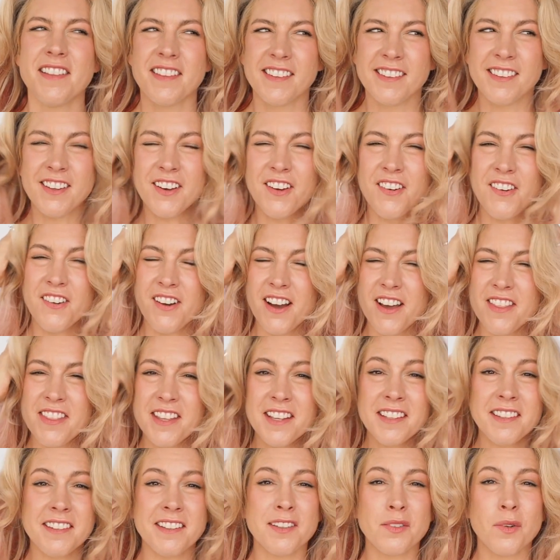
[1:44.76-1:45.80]
So
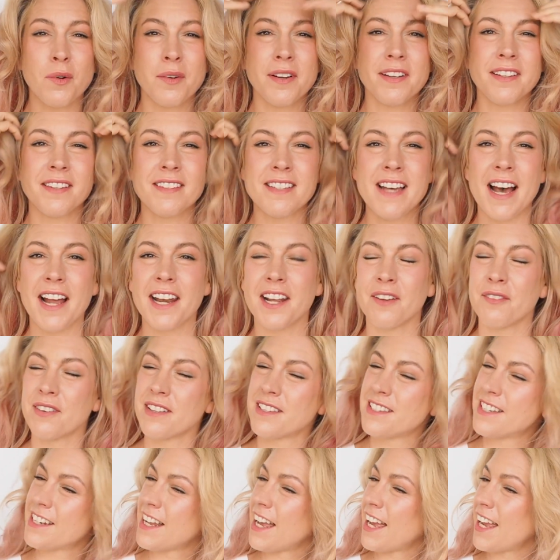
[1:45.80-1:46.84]
this is what we're starting
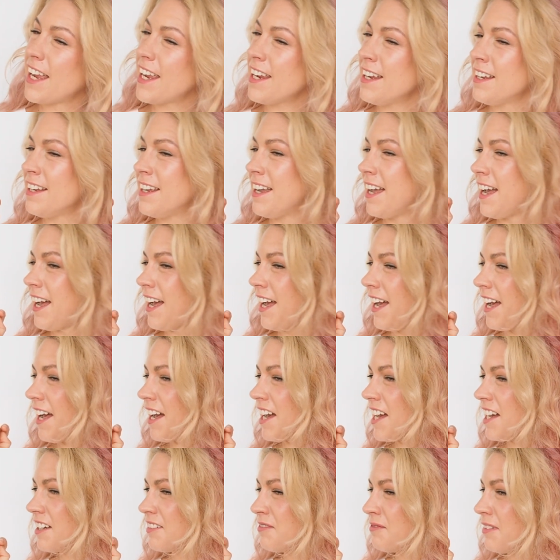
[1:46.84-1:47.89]
with today.
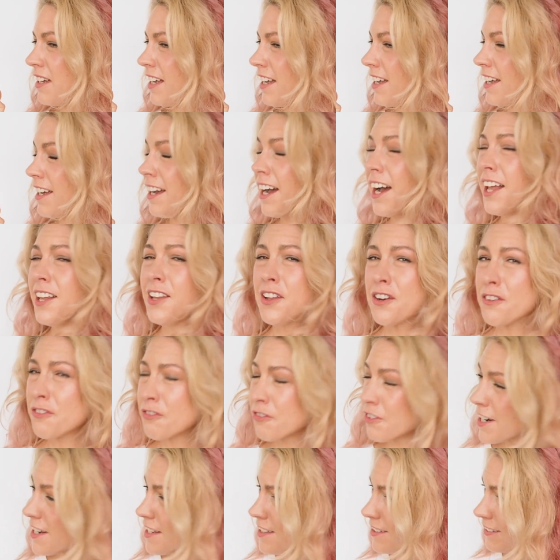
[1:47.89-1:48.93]
A lot of
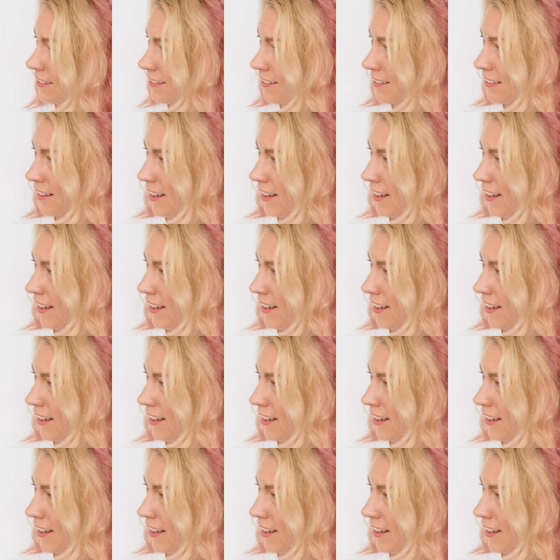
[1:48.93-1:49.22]
frizz.